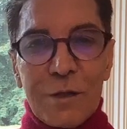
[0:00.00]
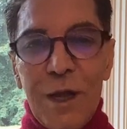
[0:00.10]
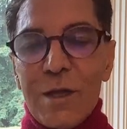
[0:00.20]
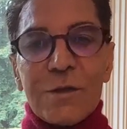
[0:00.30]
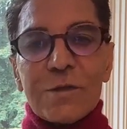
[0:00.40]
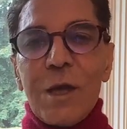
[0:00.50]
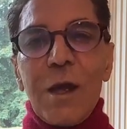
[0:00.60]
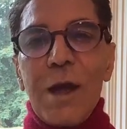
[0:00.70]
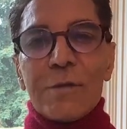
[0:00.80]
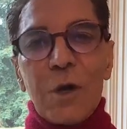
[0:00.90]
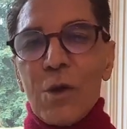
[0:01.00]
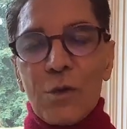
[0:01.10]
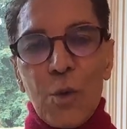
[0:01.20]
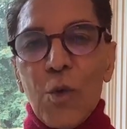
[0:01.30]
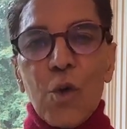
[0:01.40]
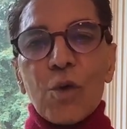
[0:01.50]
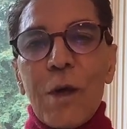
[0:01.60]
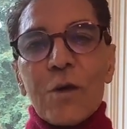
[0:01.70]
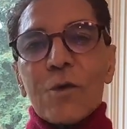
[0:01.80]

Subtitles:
States and around the world,